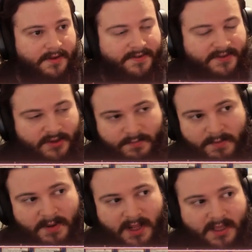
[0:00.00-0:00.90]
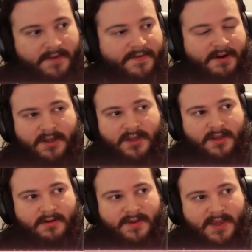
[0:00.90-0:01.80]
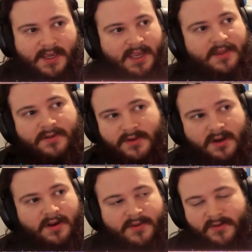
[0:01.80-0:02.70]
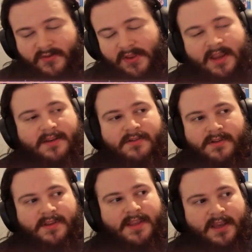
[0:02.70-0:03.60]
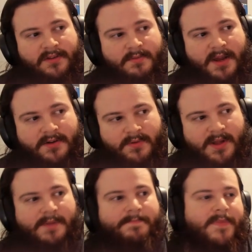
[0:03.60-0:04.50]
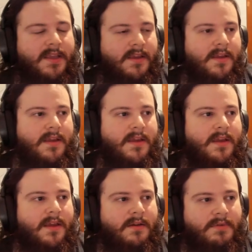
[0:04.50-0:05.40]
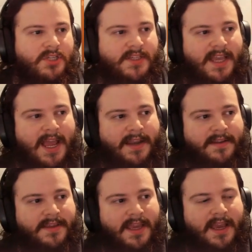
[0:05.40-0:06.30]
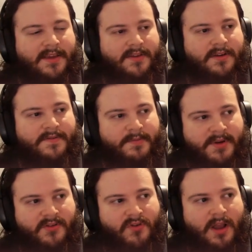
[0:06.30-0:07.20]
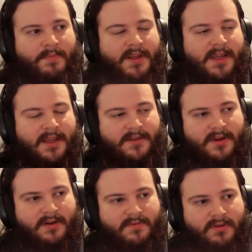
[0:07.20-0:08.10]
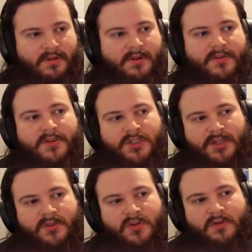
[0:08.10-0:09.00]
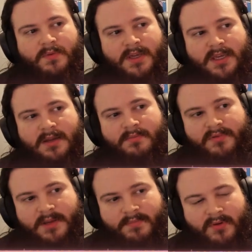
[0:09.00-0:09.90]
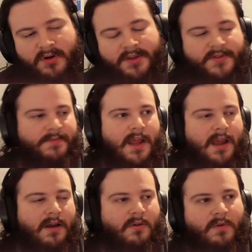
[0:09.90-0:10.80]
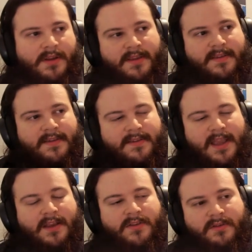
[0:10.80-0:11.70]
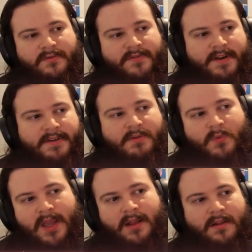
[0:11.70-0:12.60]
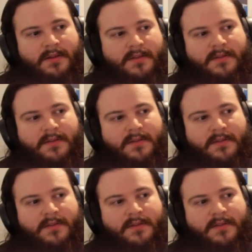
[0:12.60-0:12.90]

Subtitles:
Super Poly, very good going second. And those cards are standard in the deck no matter what. We just added the extra Forbidden Droplet and Dark Rulers just so we can break boards. Now, what does this deck do very well?